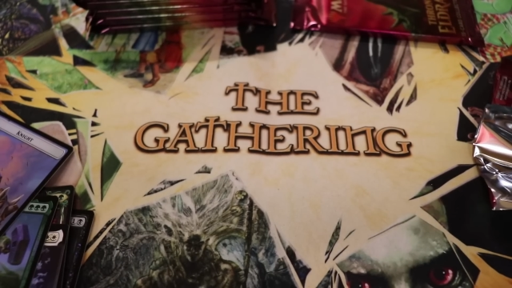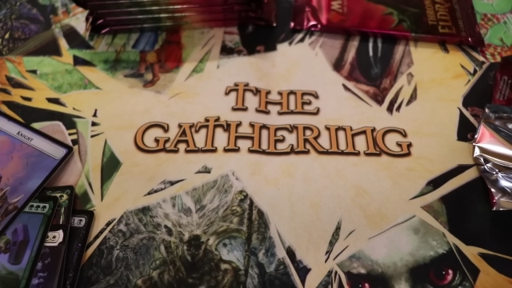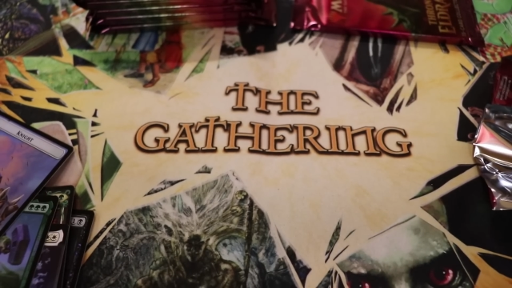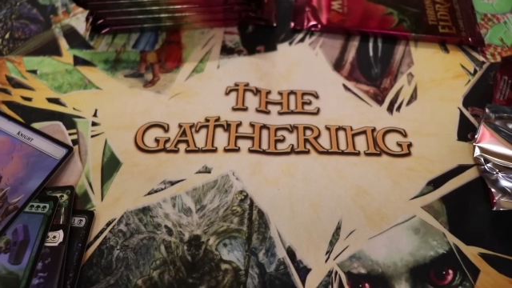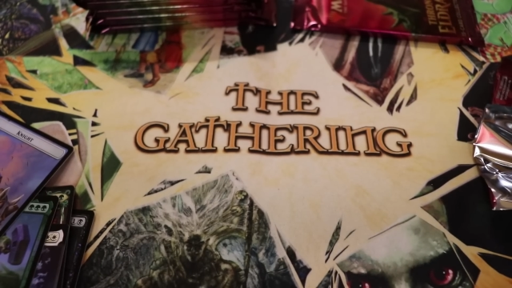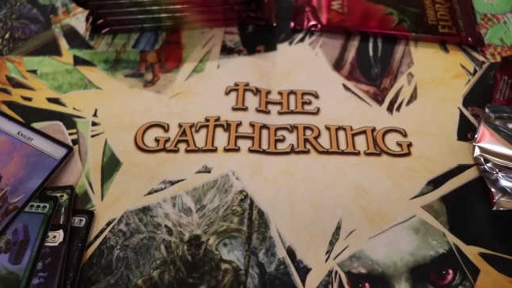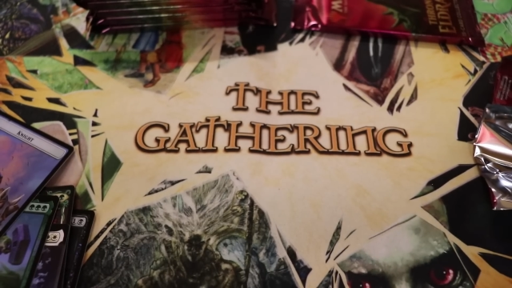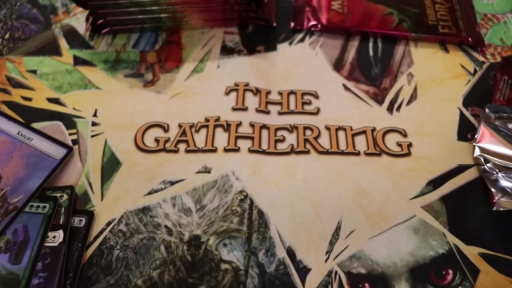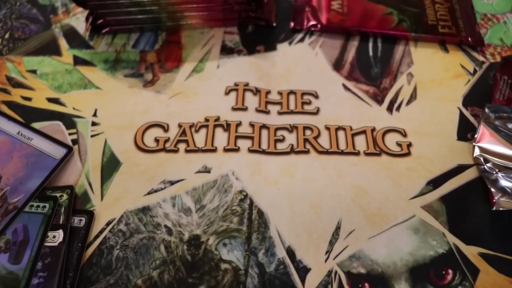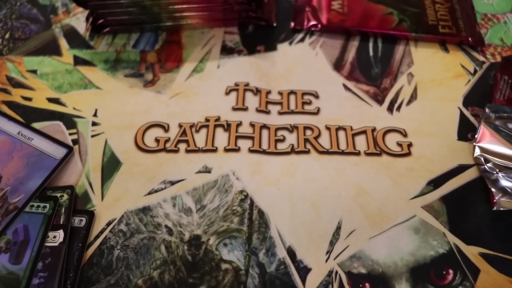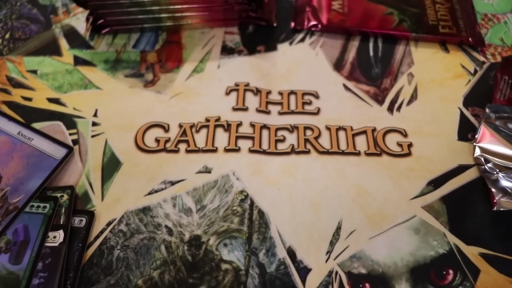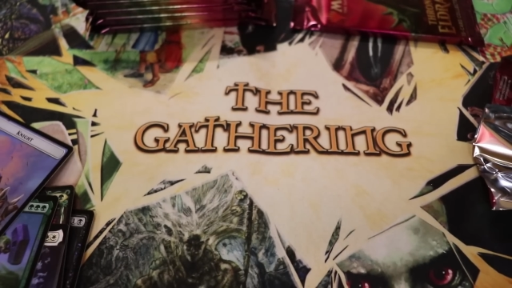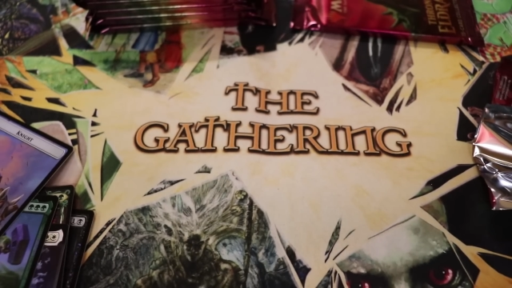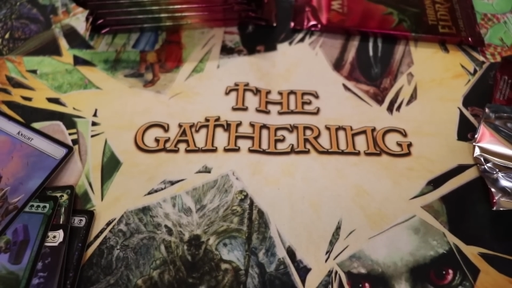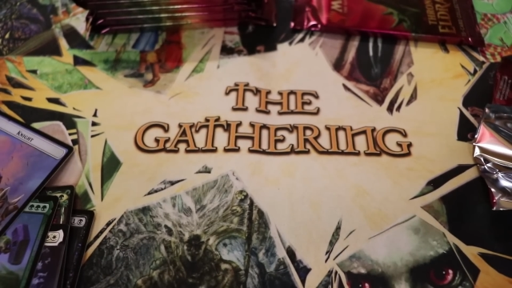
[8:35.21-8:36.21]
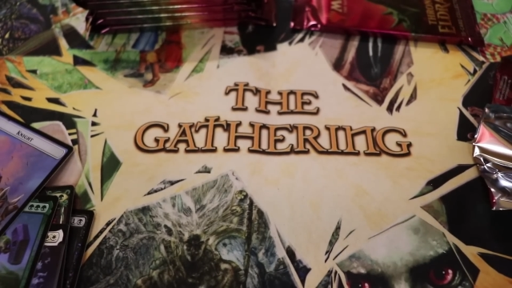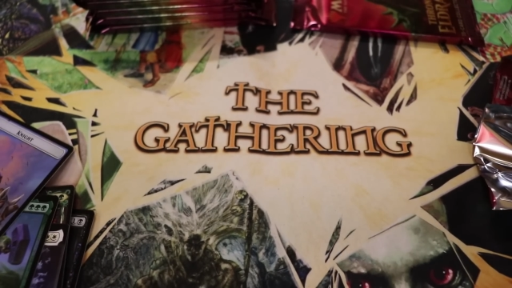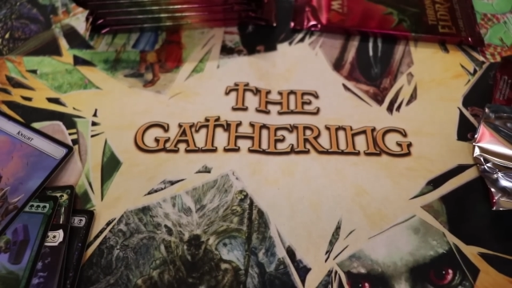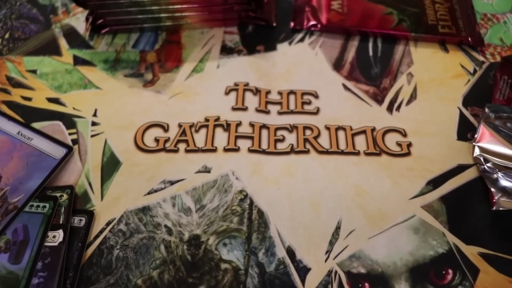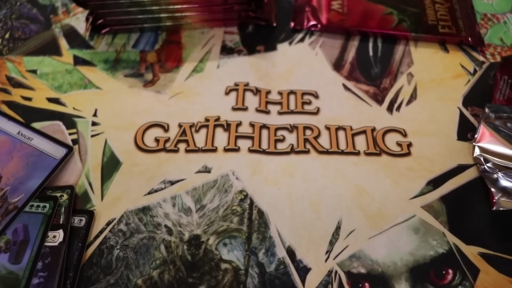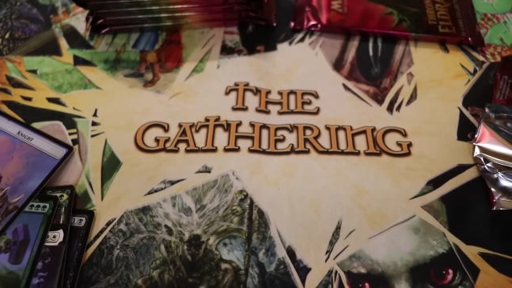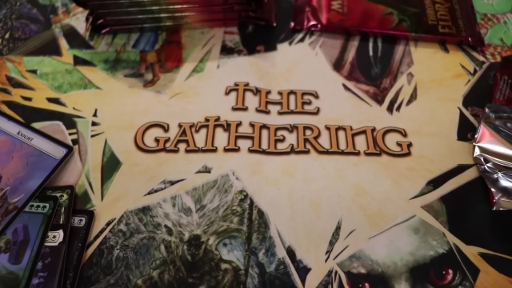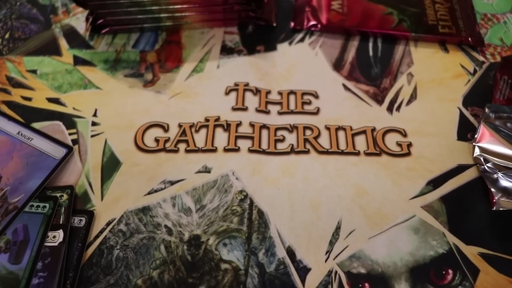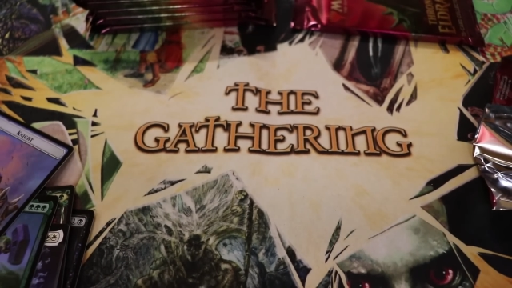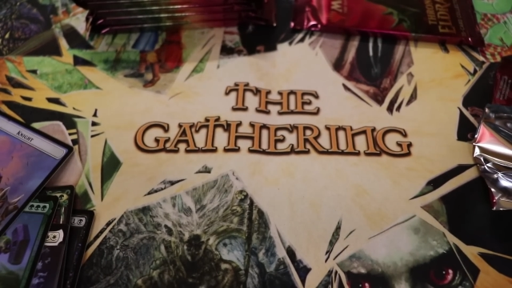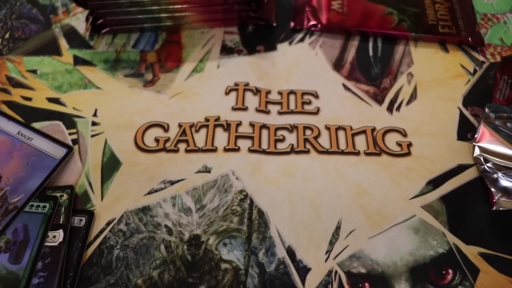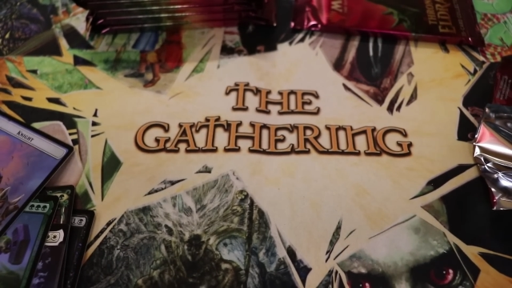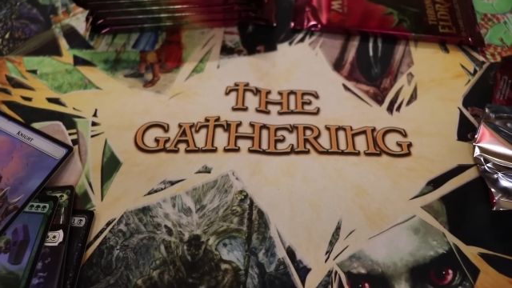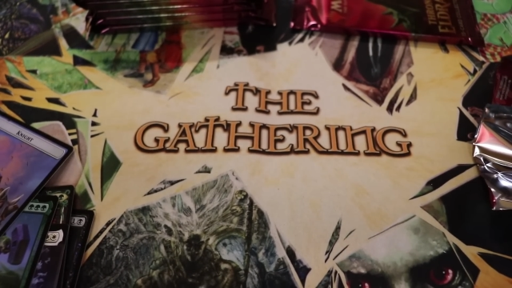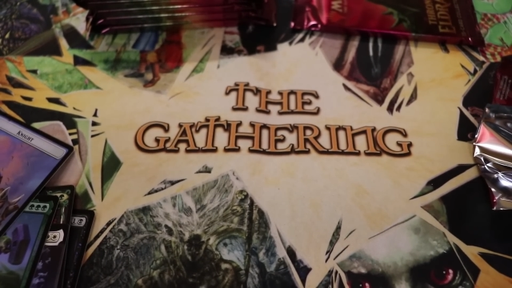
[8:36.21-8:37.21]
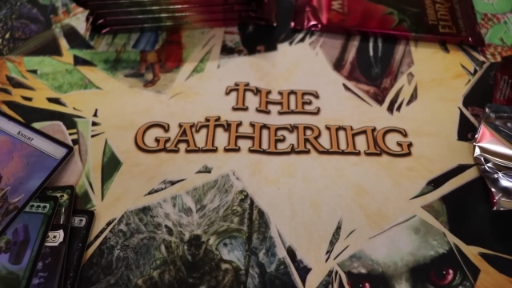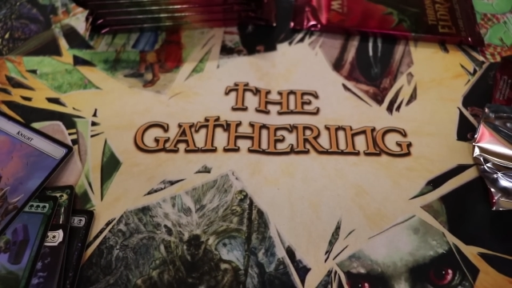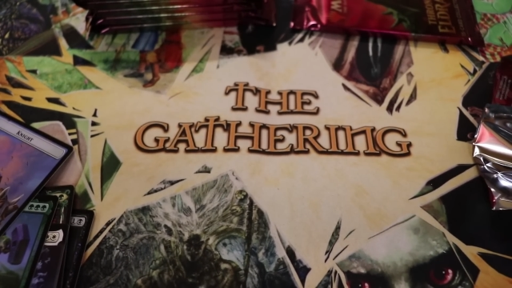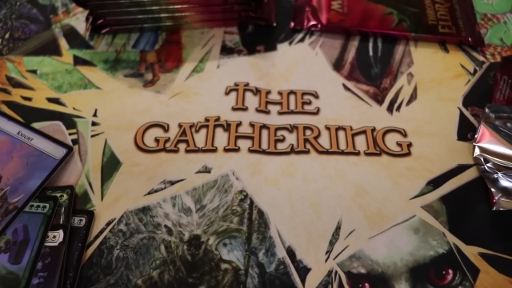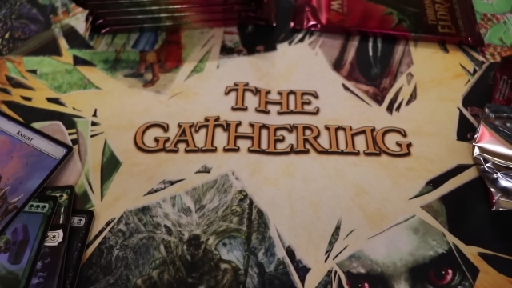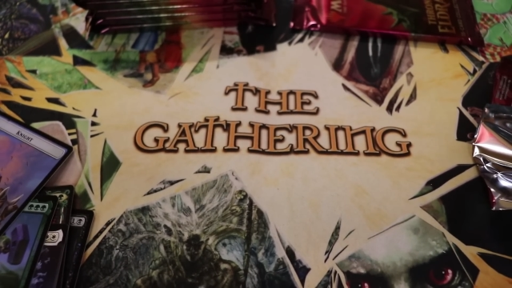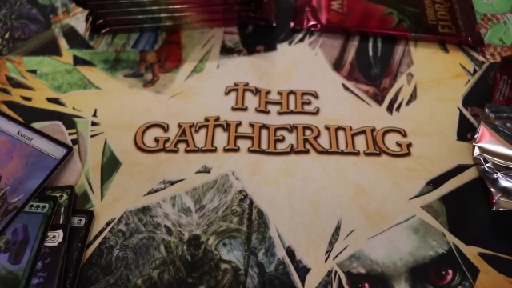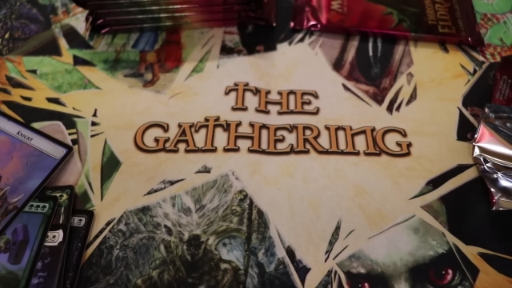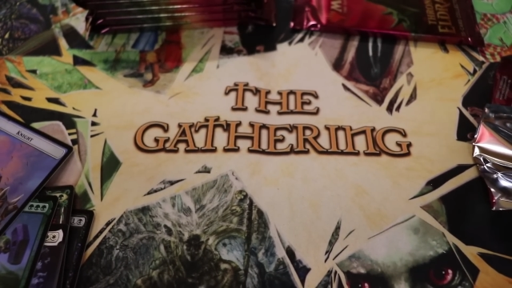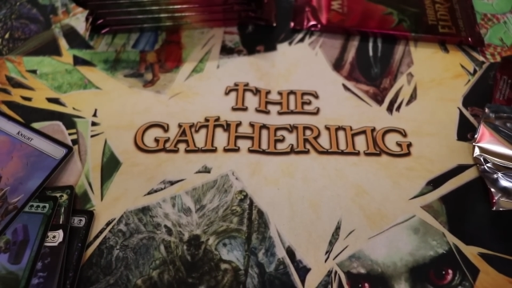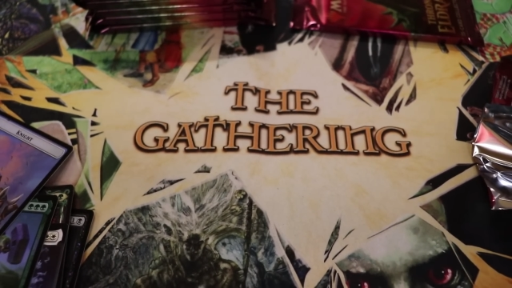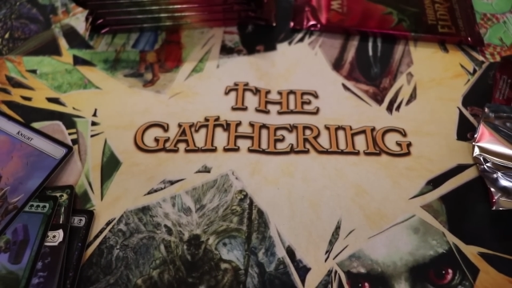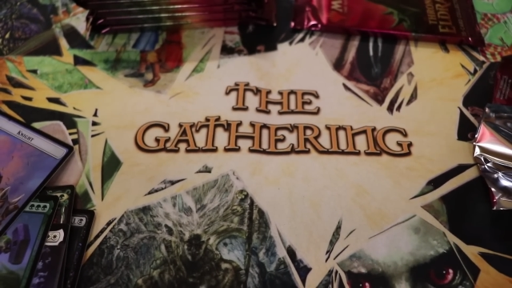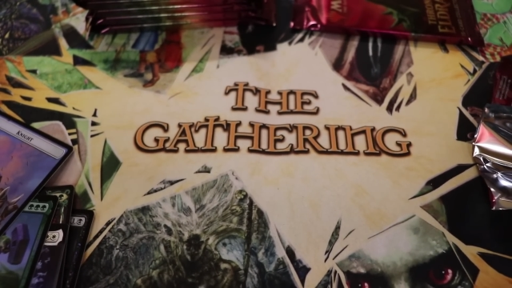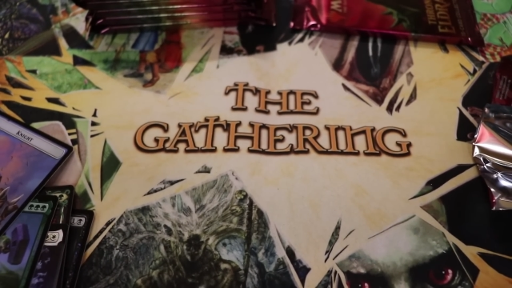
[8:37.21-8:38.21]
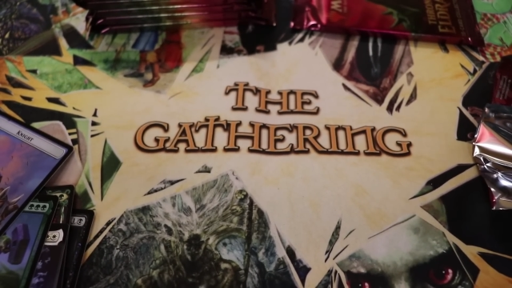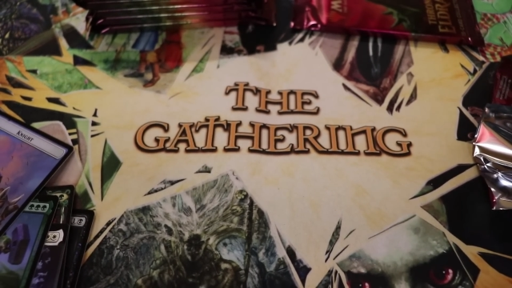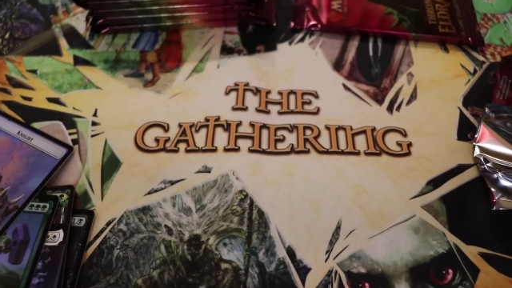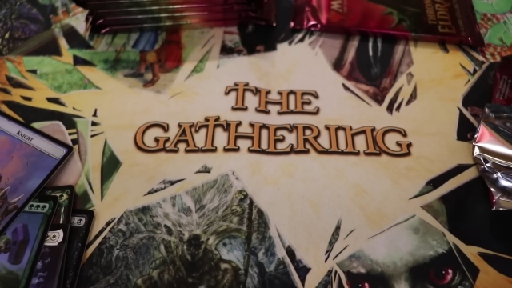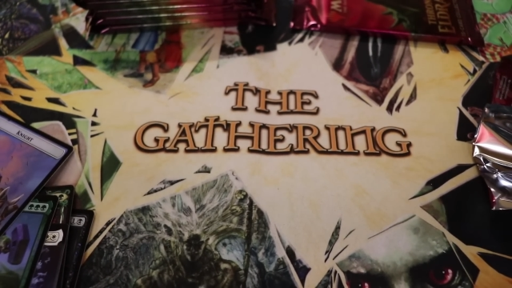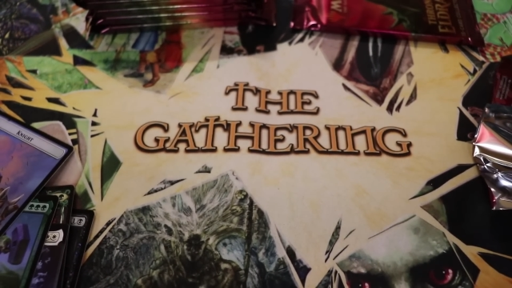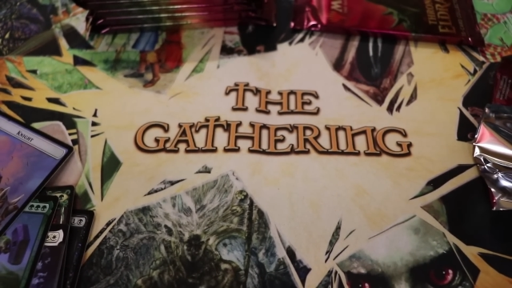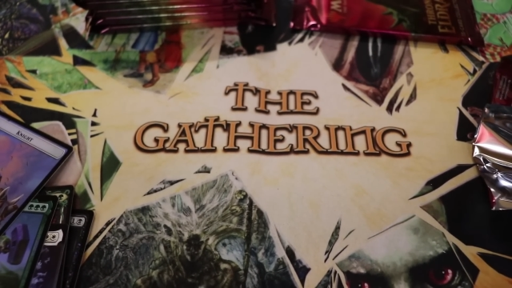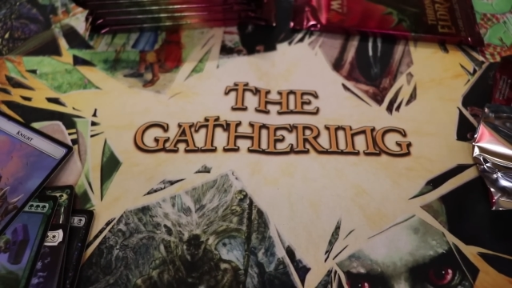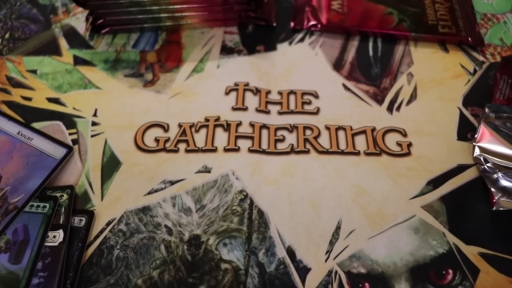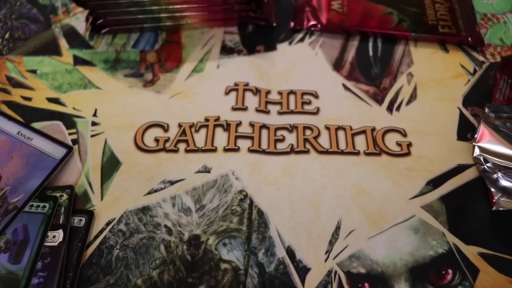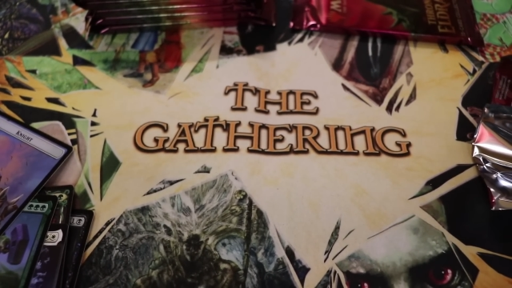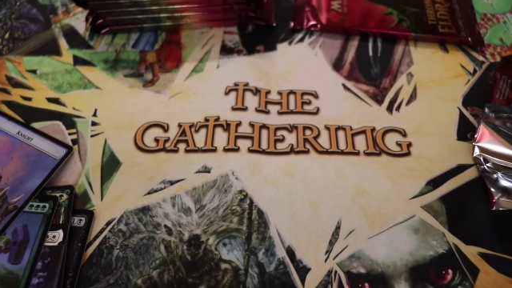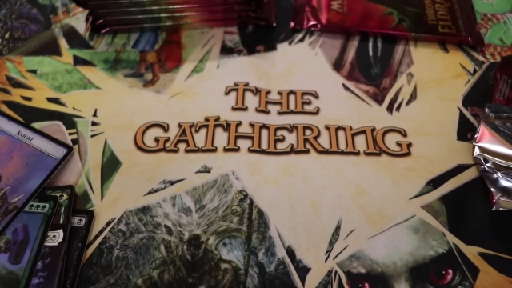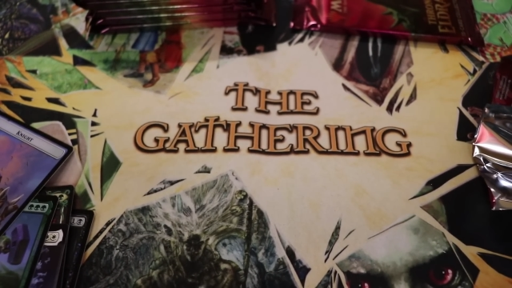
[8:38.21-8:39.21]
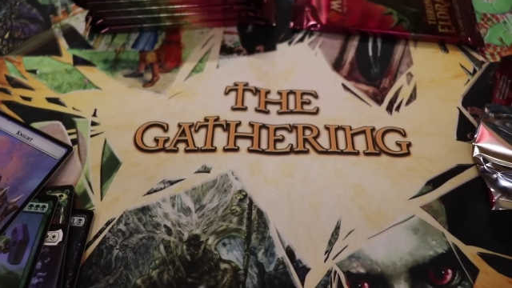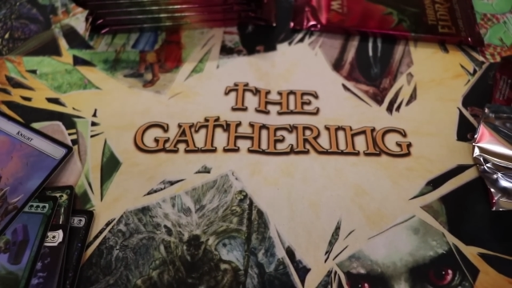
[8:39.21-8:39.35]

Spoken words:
No face is visible, so there are no lips to read.